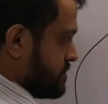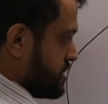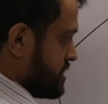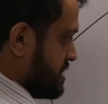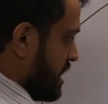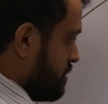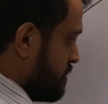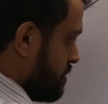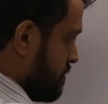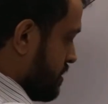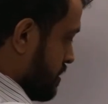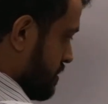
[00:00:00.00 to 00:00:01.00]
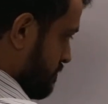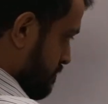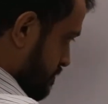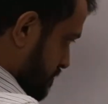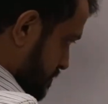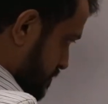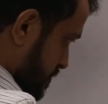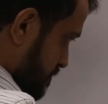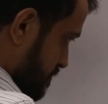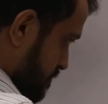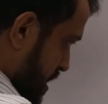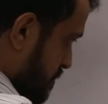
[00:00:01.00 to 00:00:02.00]
cell
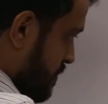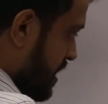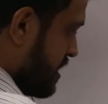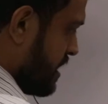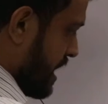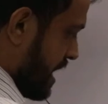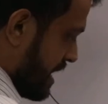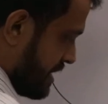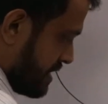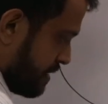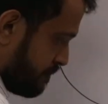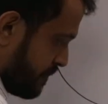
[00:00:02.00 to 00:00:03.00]
membrane and the